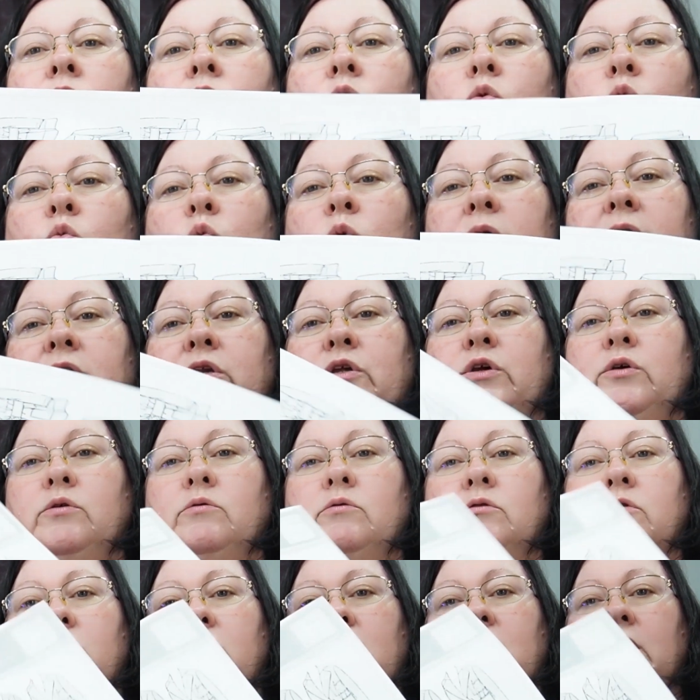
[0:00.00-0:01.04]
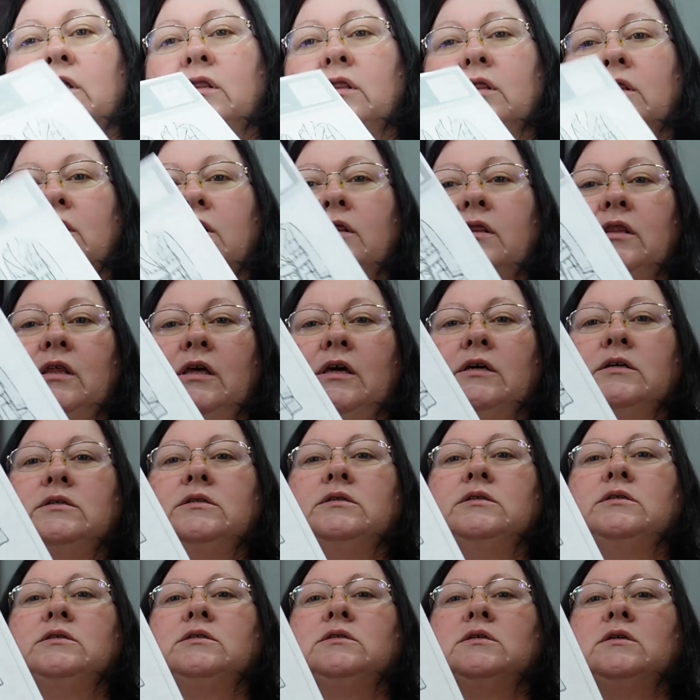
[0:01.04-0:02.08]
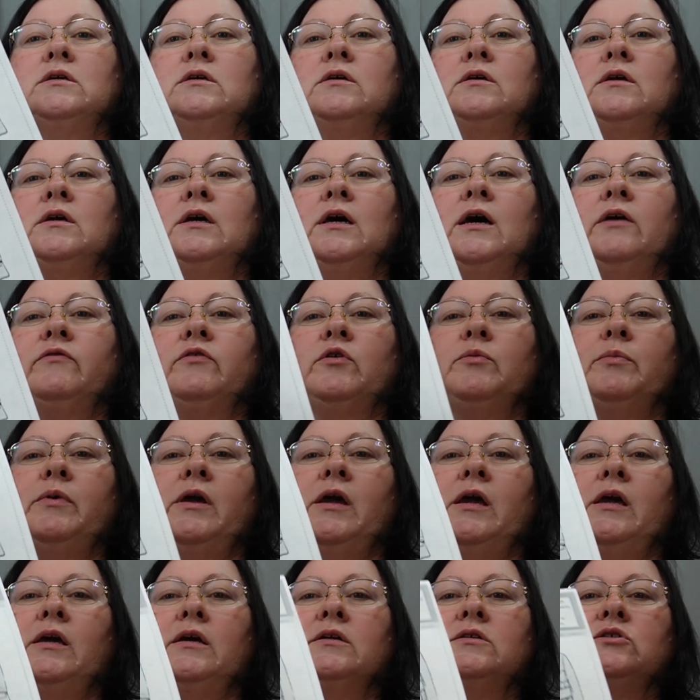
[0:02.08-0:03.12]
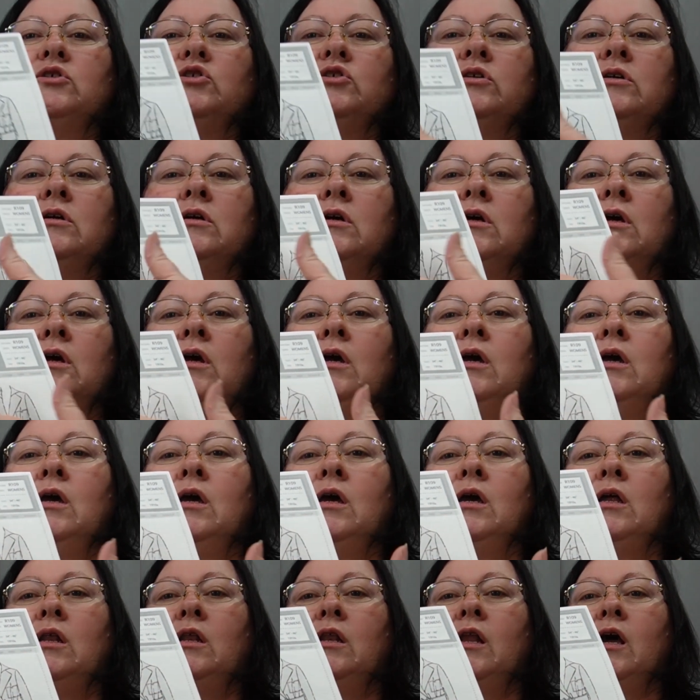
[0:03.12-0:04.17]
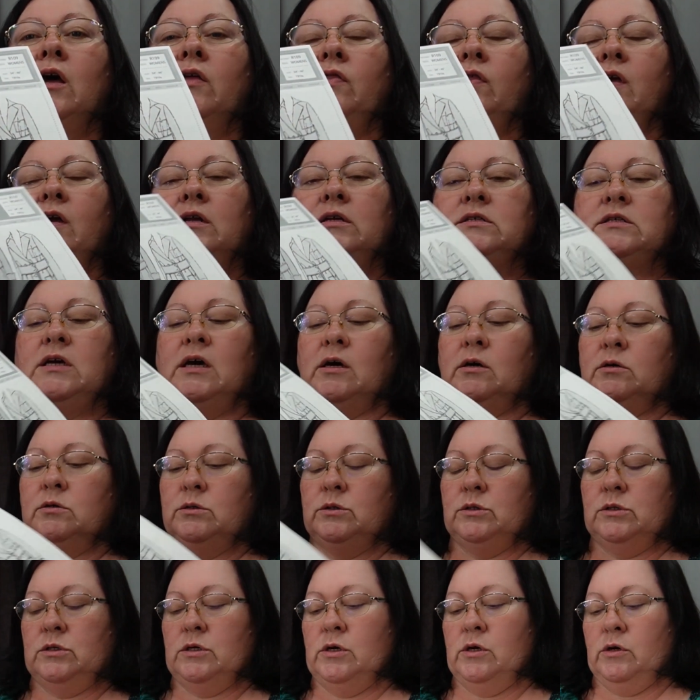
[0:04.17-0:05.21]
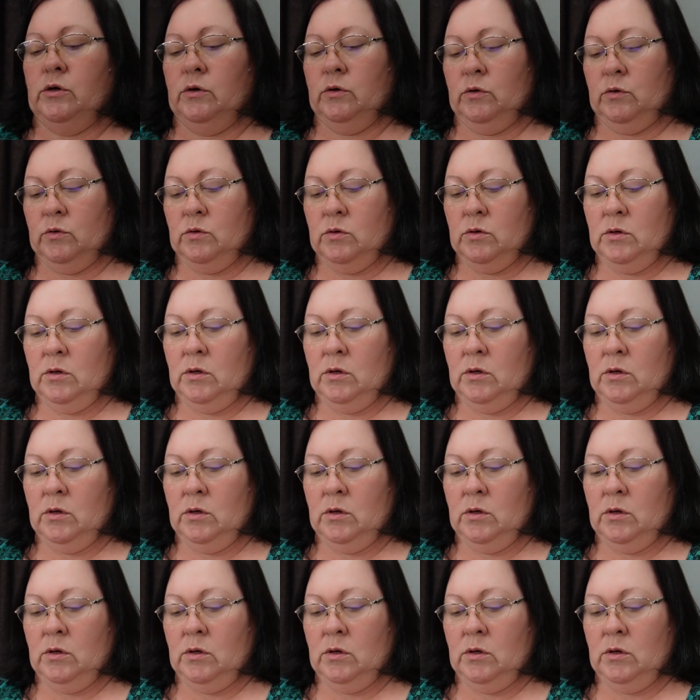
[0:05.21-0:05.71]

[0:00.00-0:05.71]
When you look at this cover page, nothing tells you